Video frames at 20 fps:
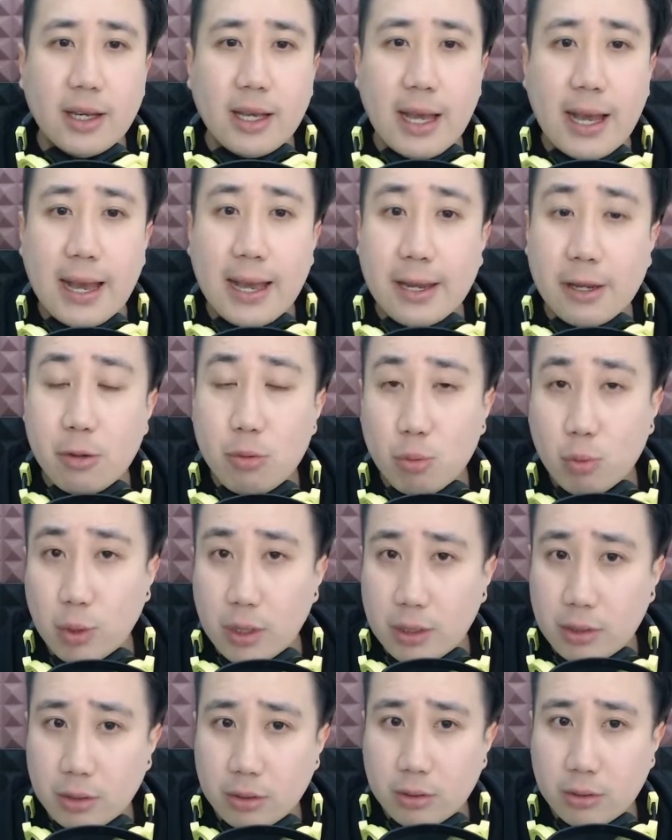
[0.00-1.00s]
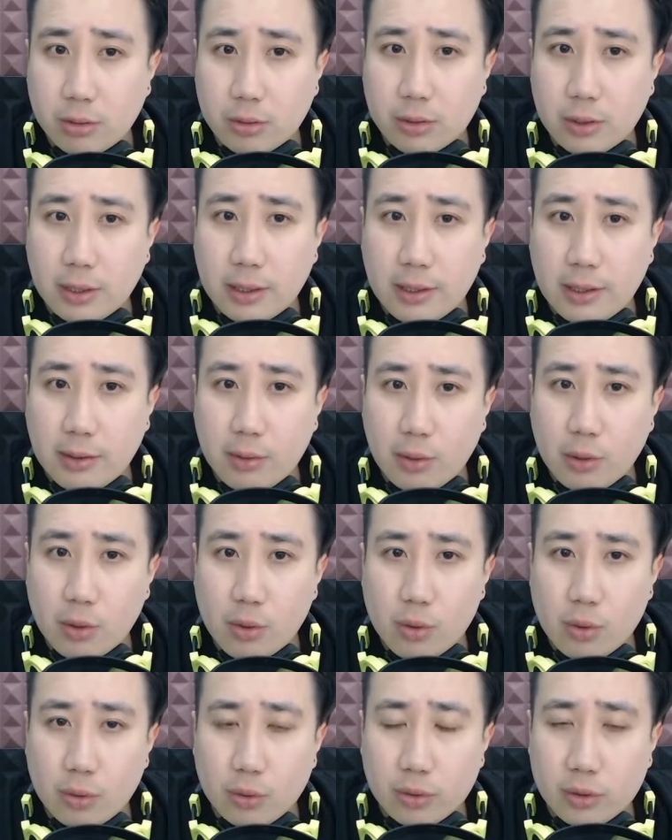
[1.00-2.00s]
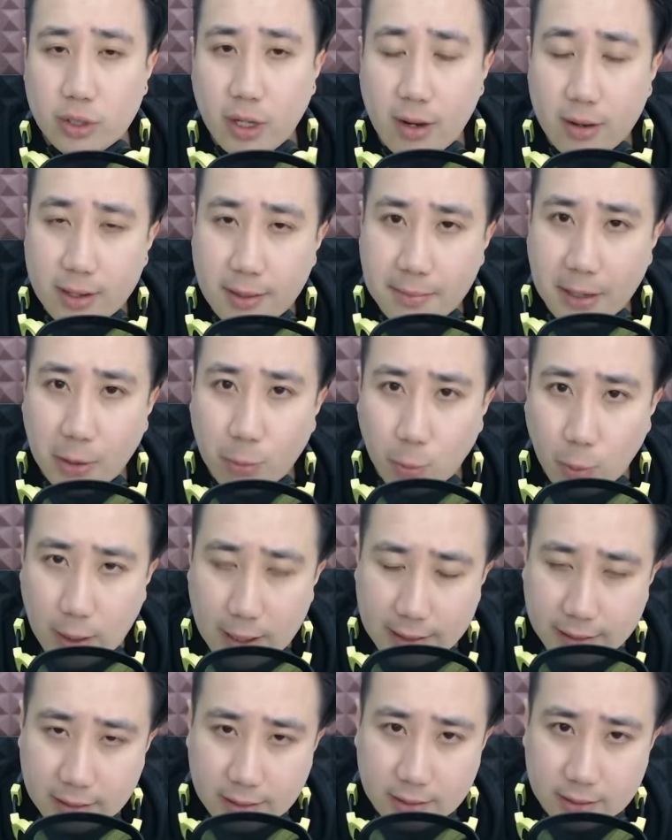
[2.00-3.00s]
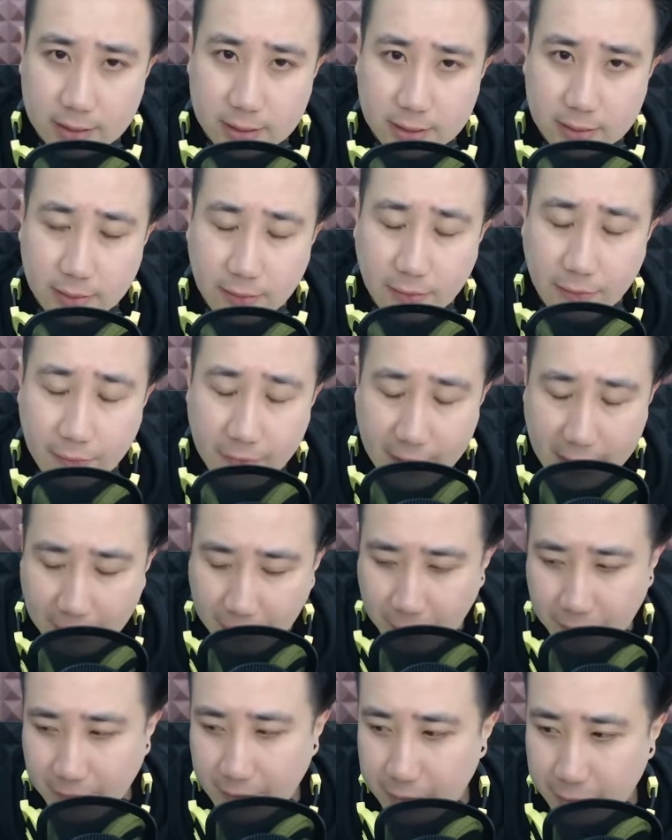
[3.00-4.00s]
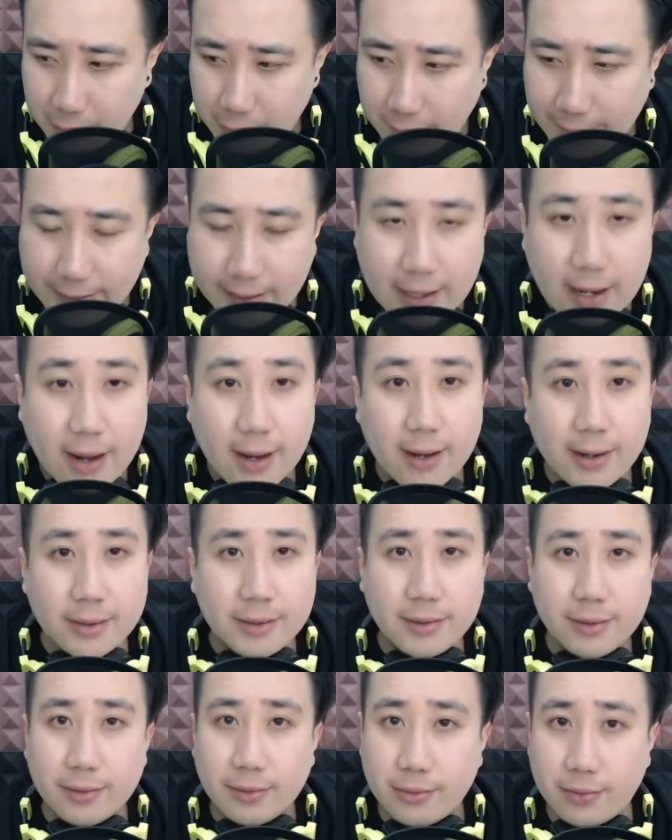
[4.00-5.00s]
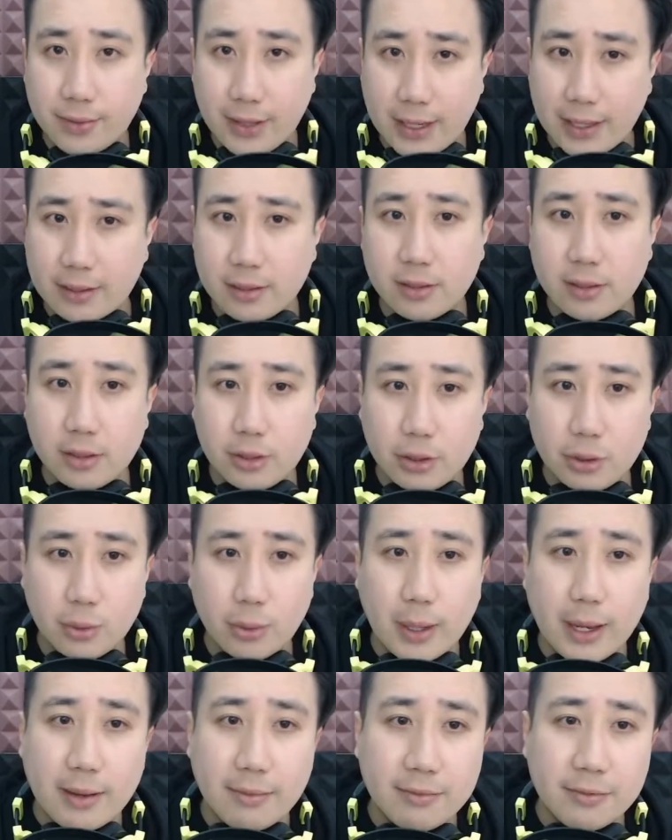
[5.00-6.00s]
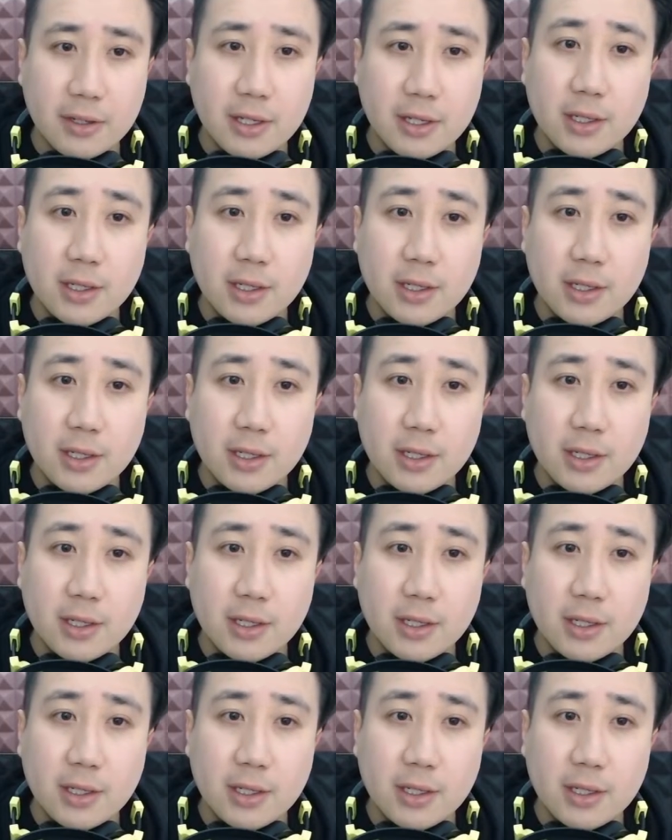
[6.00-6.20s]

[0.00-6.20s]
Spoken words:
I will talk about one very, very great card that you have.